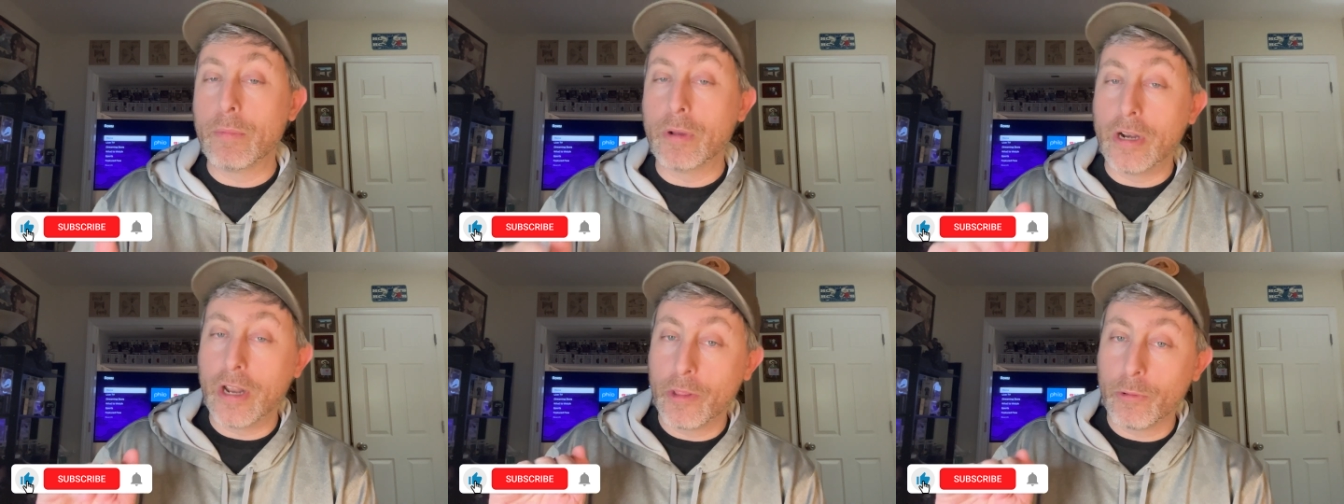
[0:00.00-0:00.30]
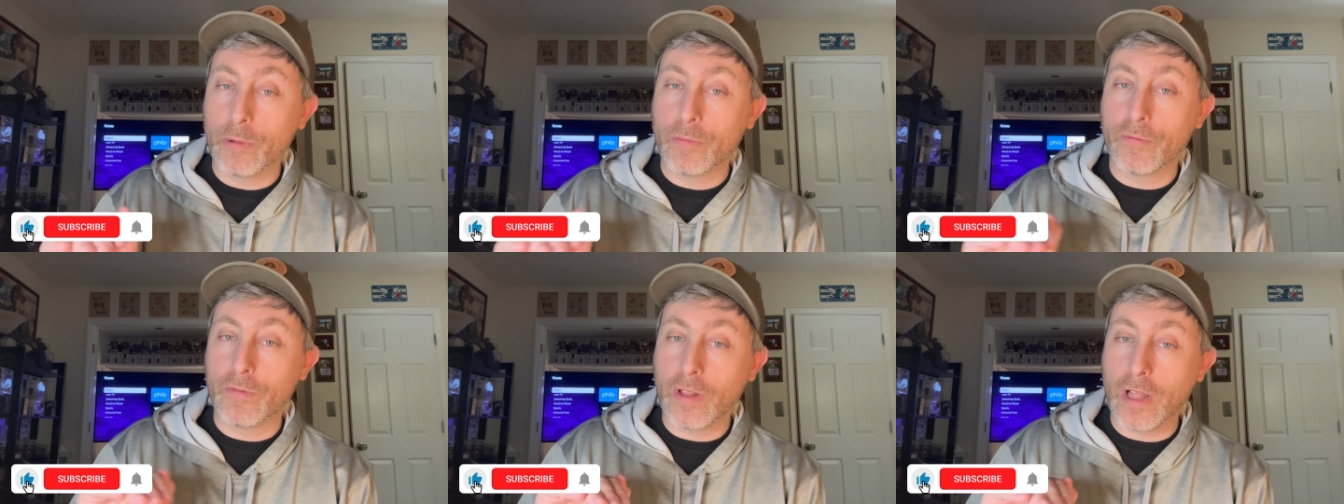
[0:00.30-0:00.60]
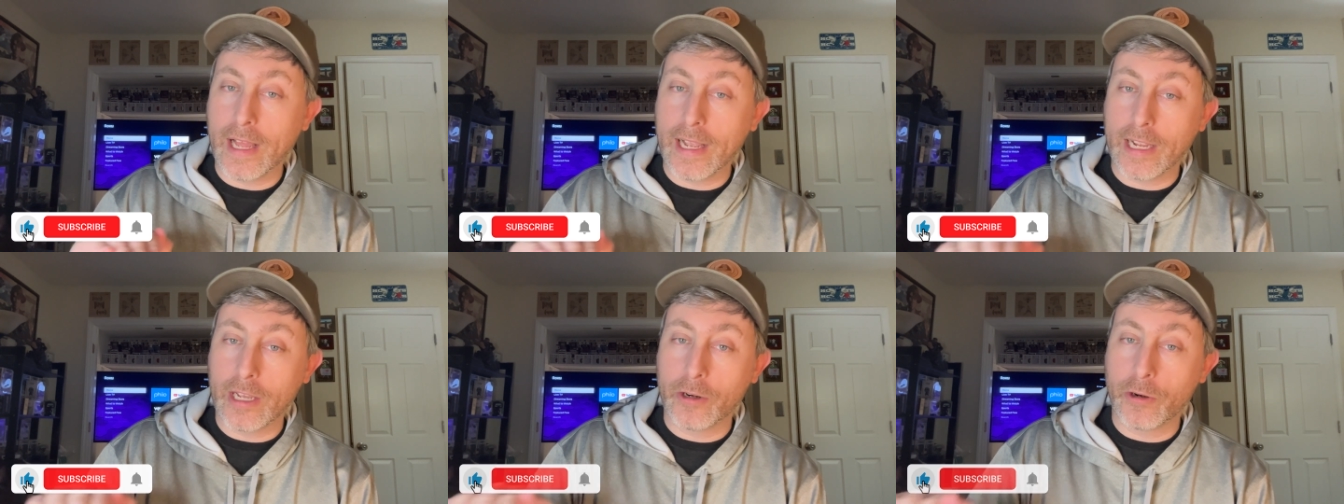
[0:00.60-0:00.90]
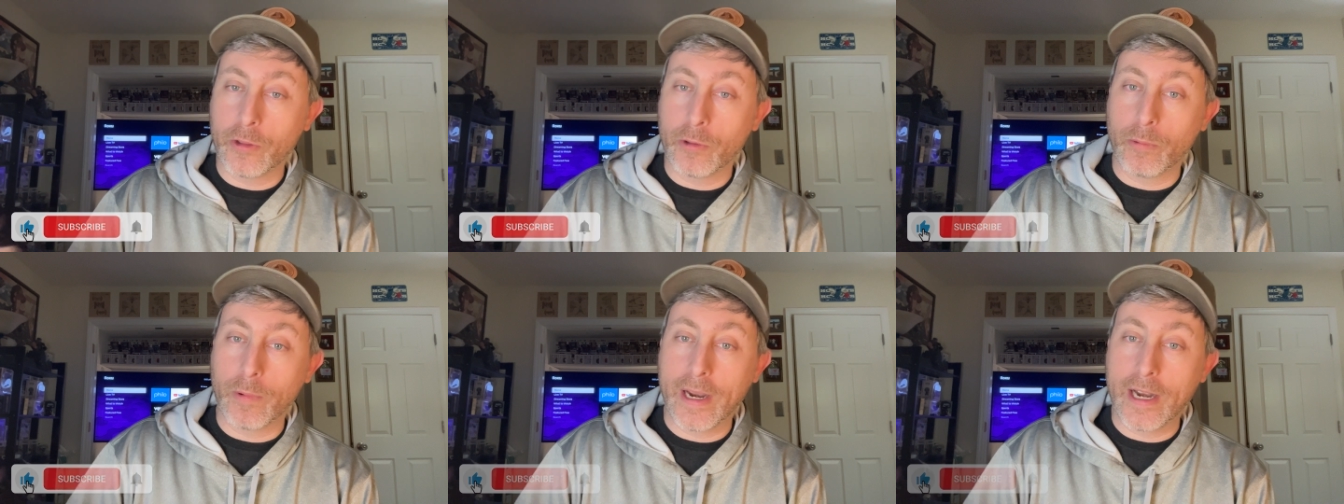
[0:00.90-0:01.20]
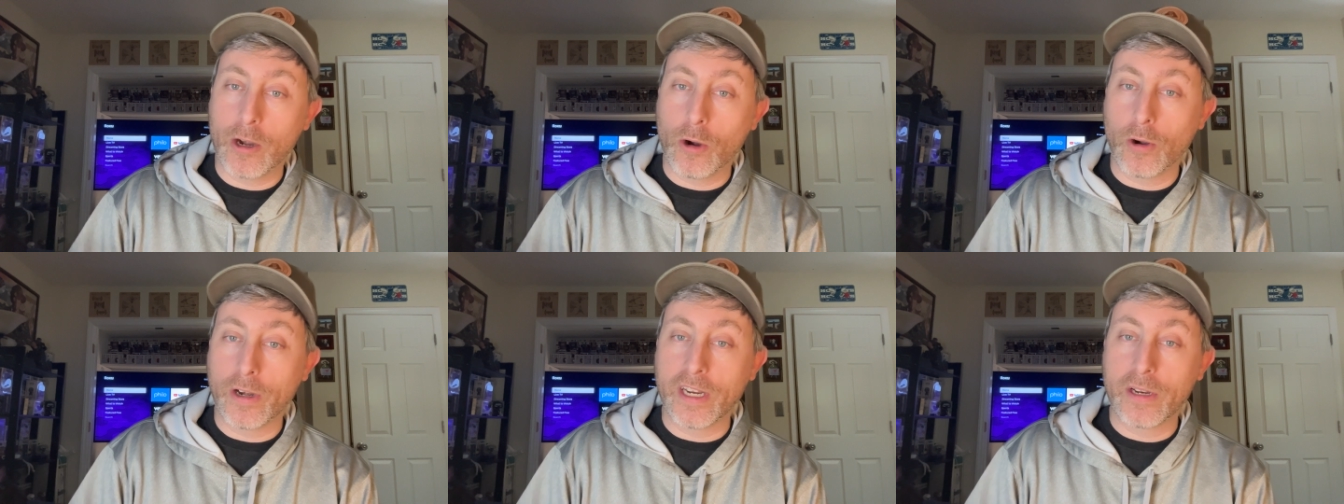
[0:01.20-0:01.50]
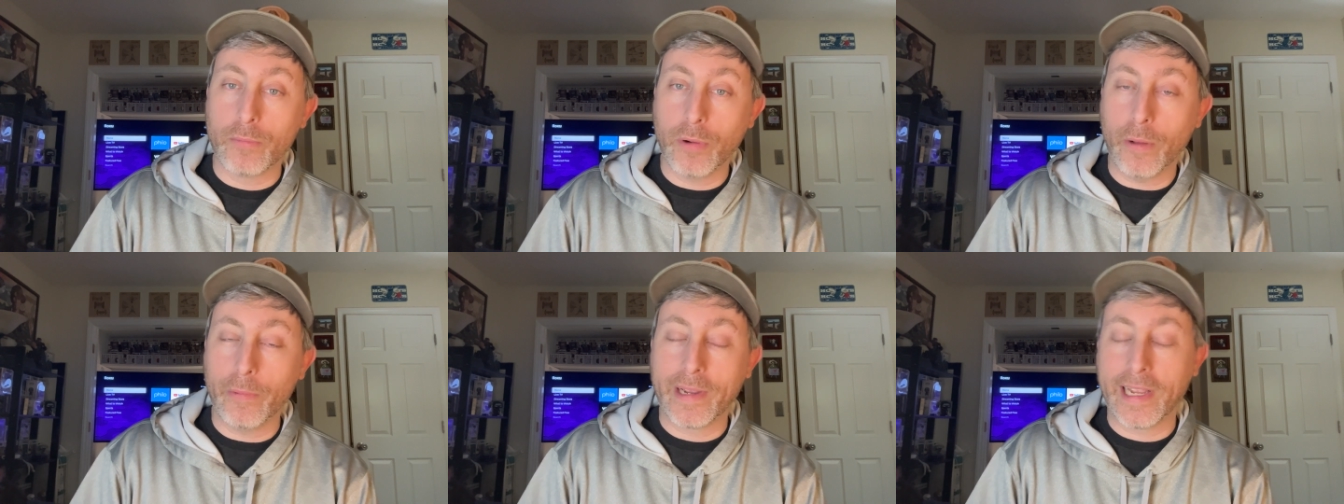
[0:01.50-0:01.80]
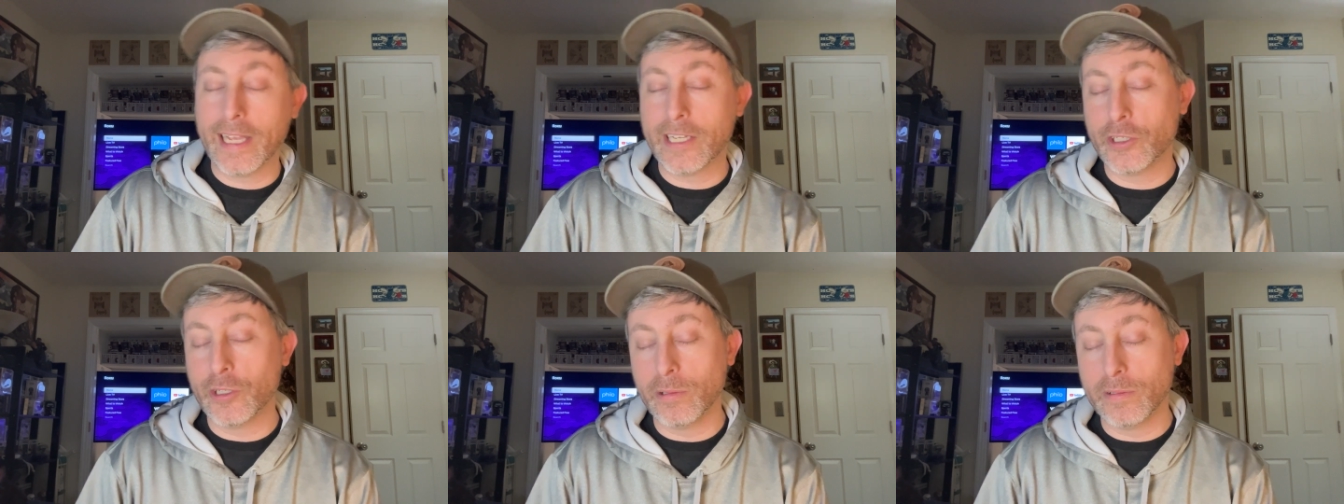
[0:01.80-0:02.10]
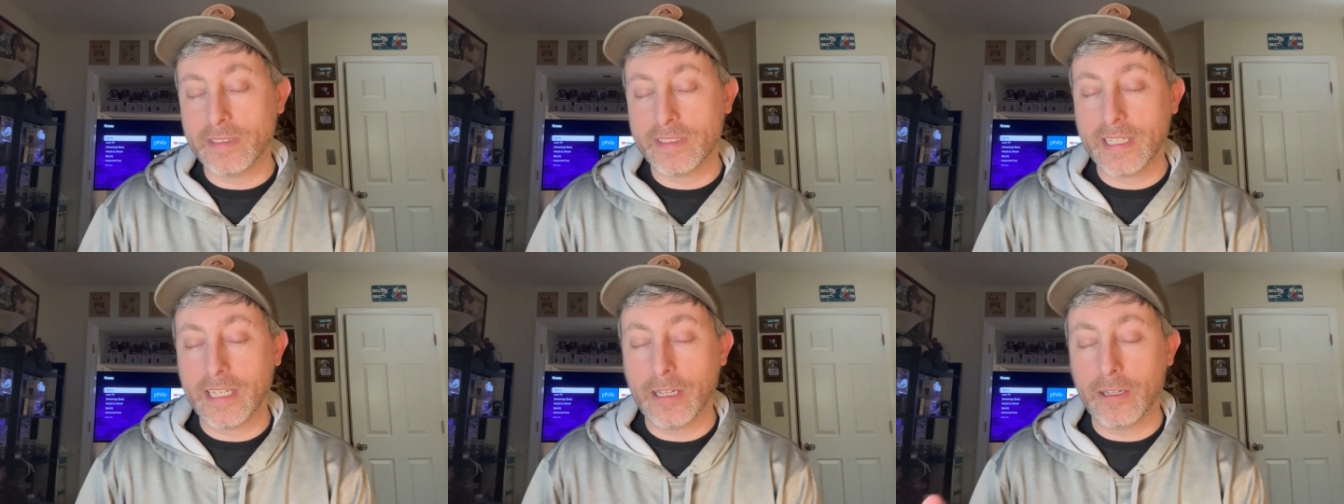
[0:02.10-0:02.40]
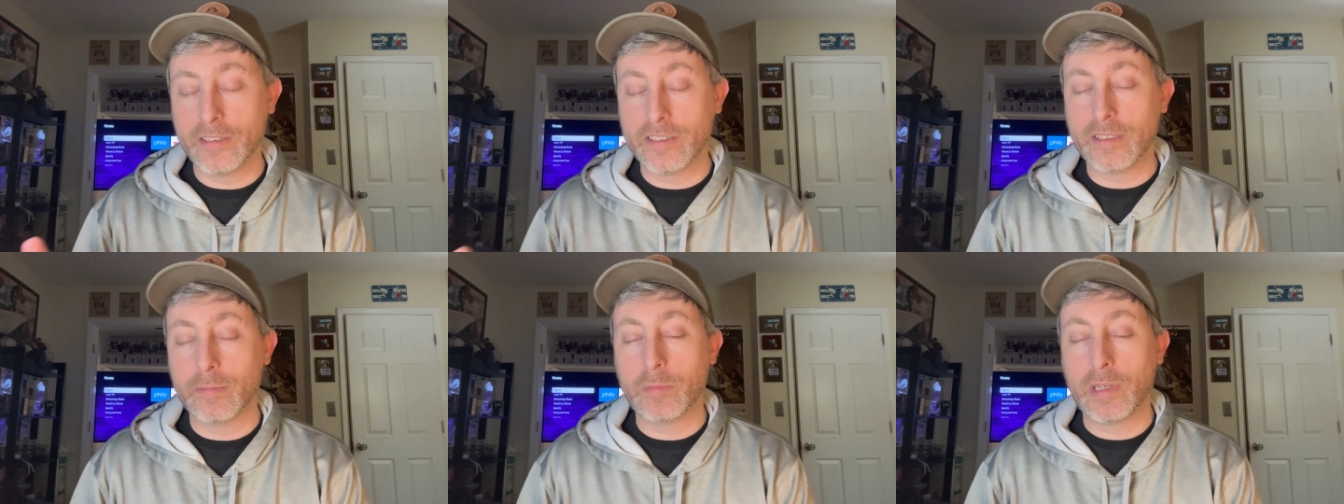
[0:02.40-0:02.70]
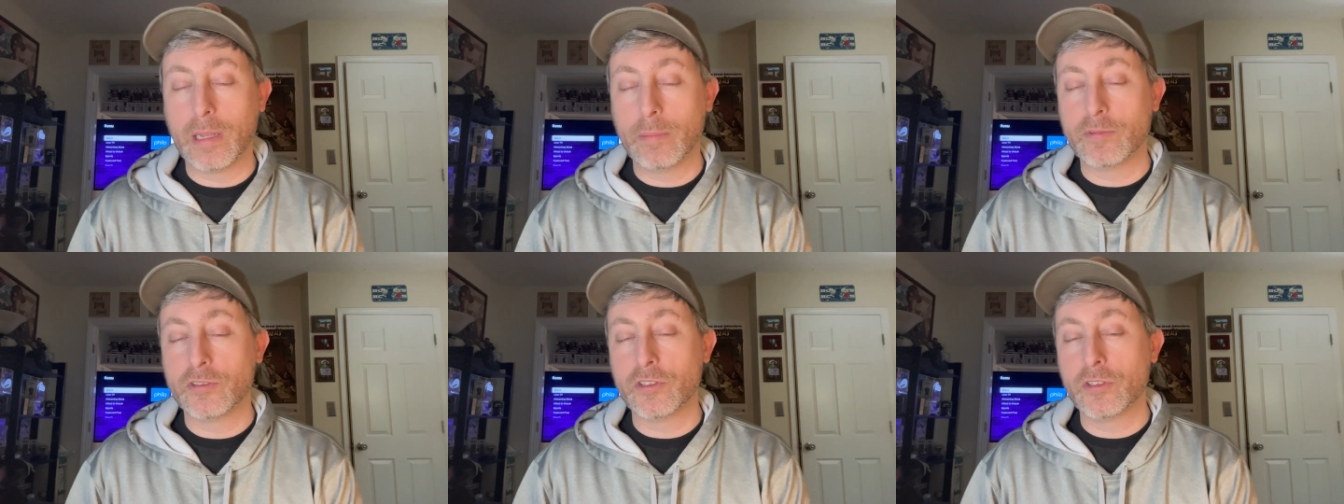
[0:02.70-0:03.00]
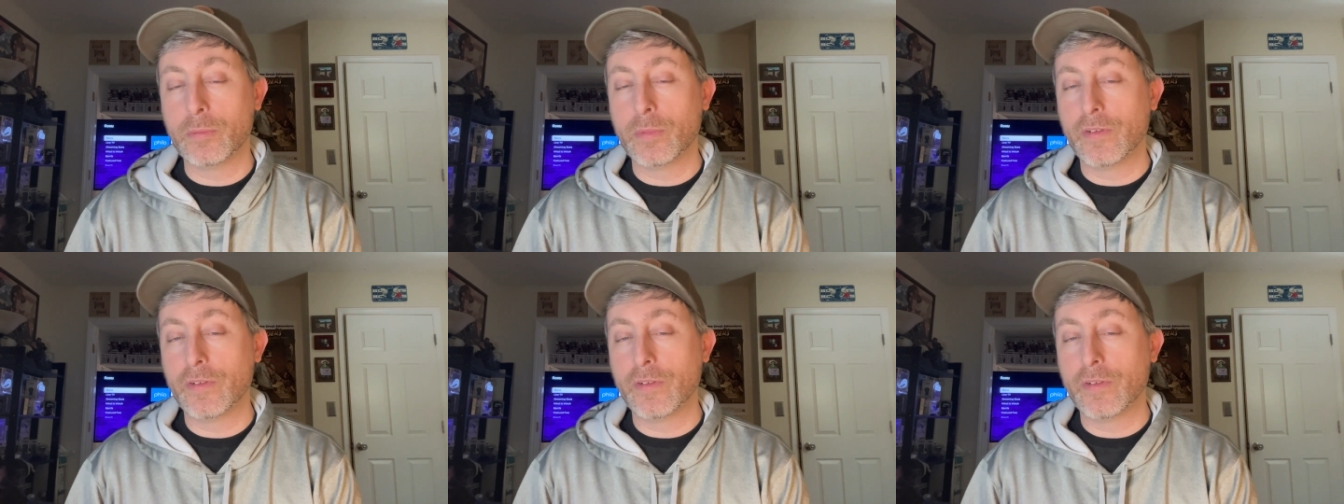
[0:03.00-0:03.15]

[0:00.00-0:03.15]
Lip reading: Another one flying under the radar. You can probably catch it on sale sometime soon,